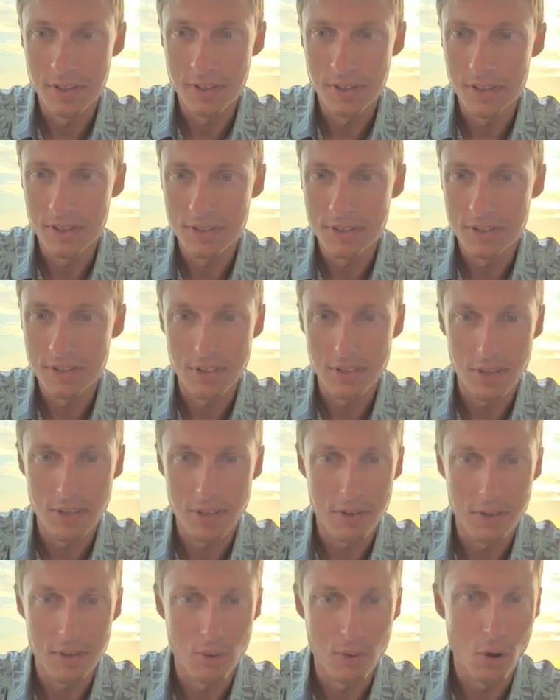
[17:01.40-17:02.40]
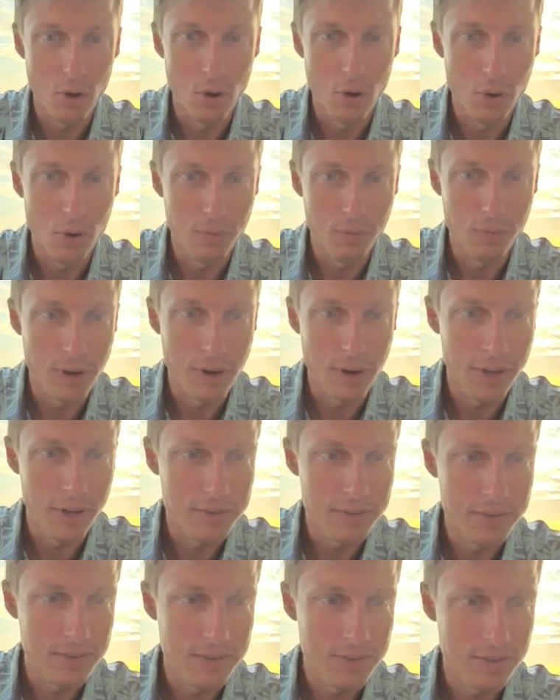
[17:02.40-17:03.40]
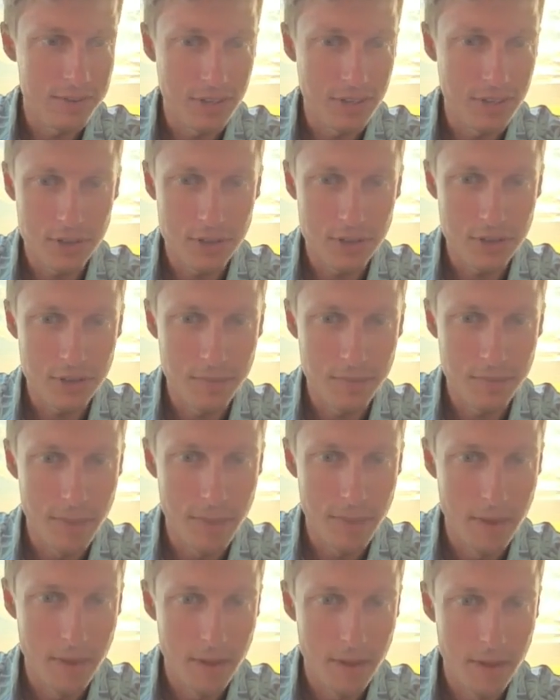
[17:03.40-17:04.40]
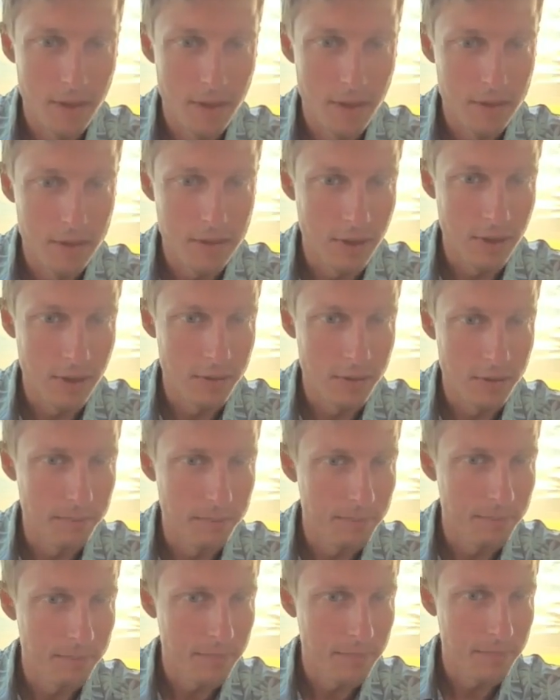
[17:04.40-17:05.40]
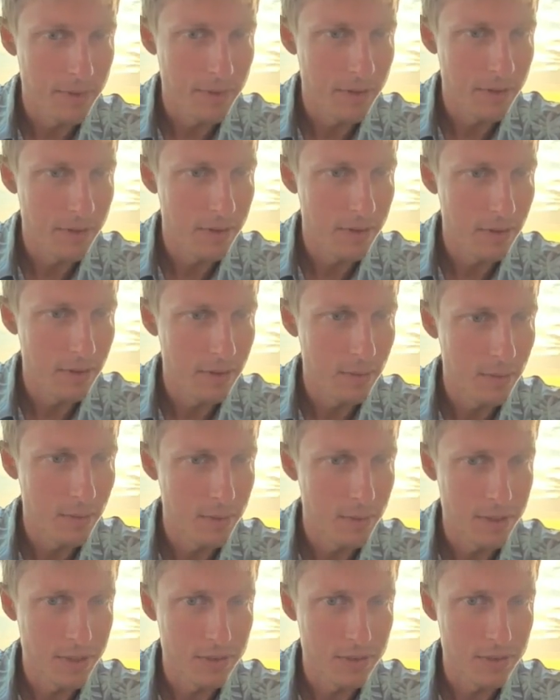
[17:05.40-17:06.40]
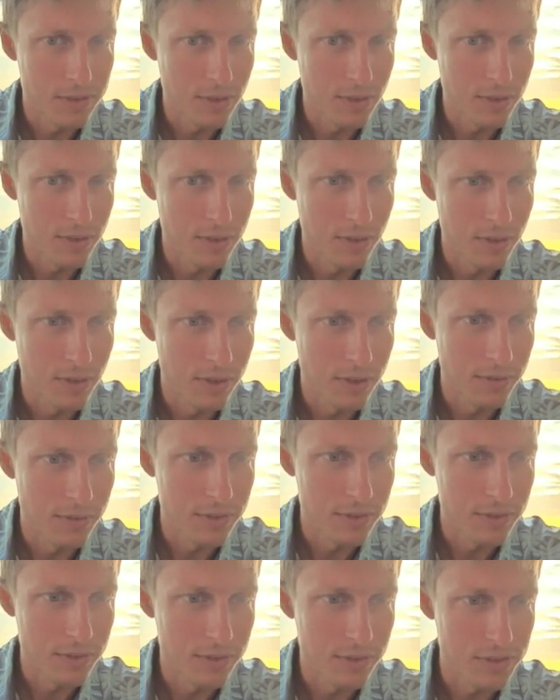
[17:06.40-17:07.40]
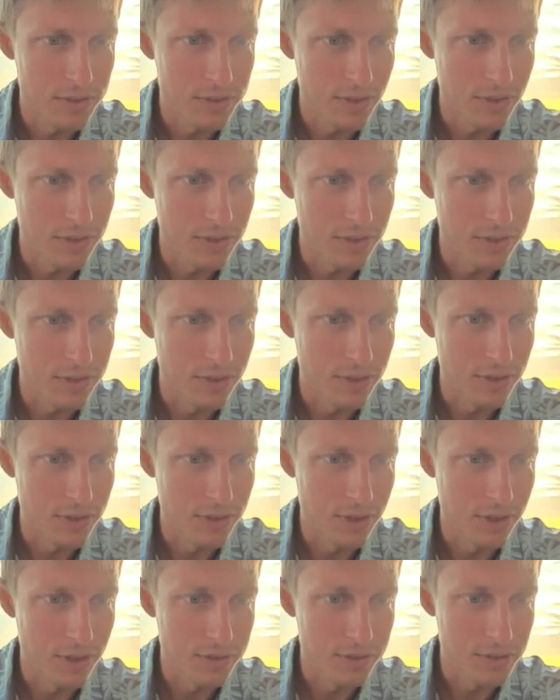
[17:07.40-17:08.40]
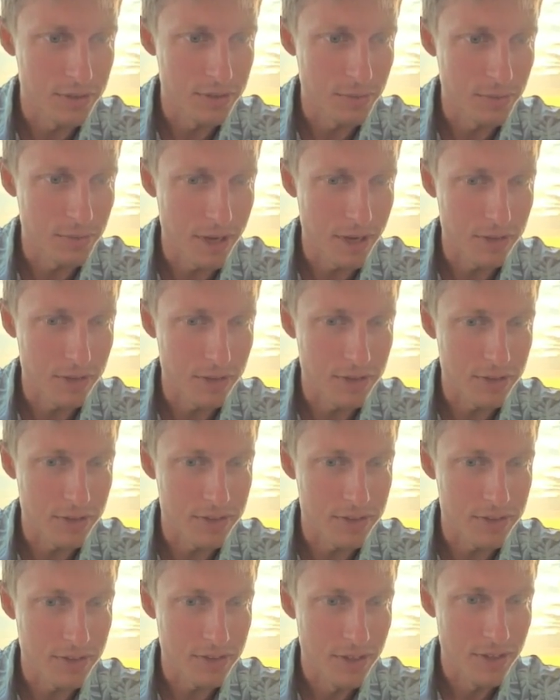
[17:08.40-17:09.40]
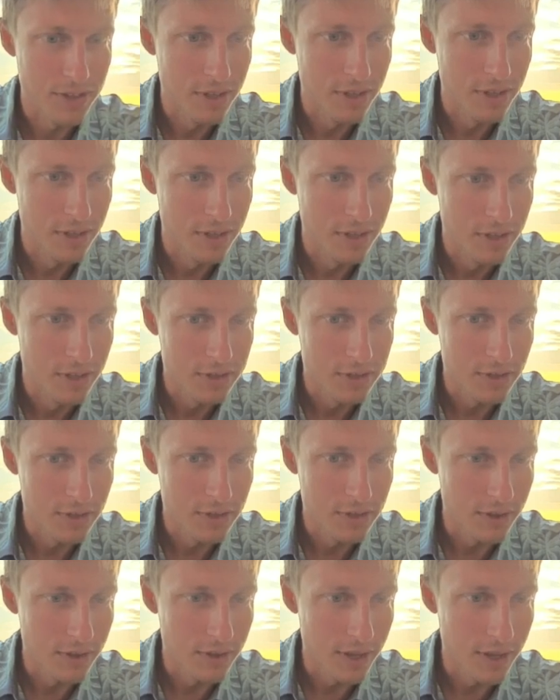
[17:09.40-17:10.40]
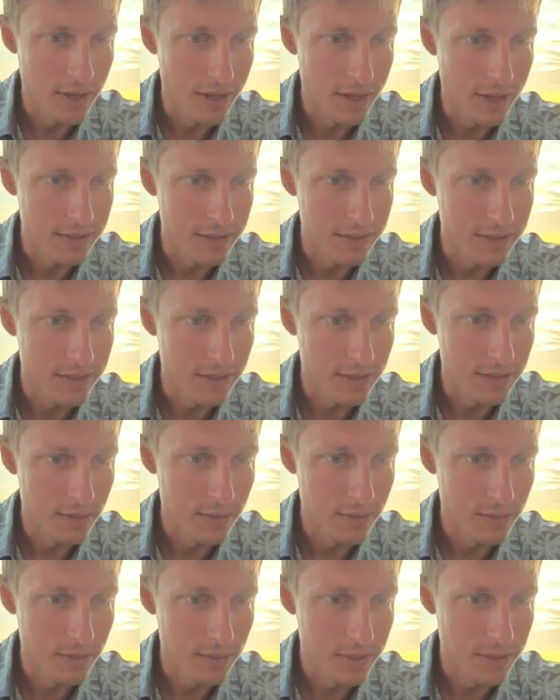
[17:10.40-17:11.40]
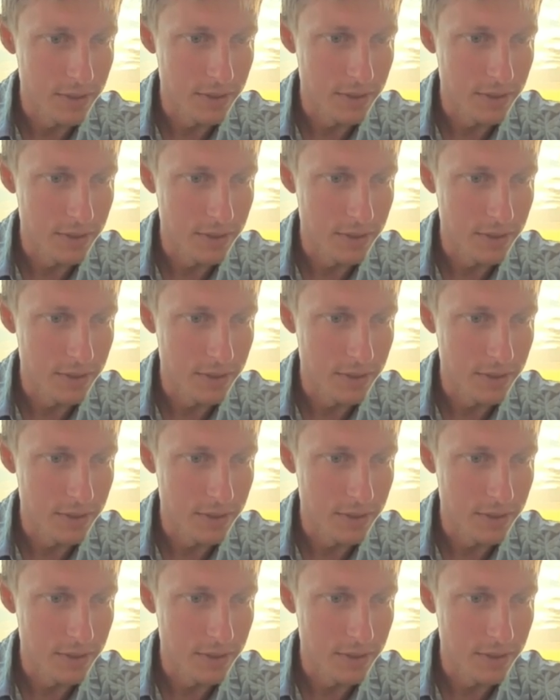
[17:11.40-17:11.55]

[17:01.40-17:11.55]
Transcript: all routes section. So we can turn off, let's just start turning off some actions so that we can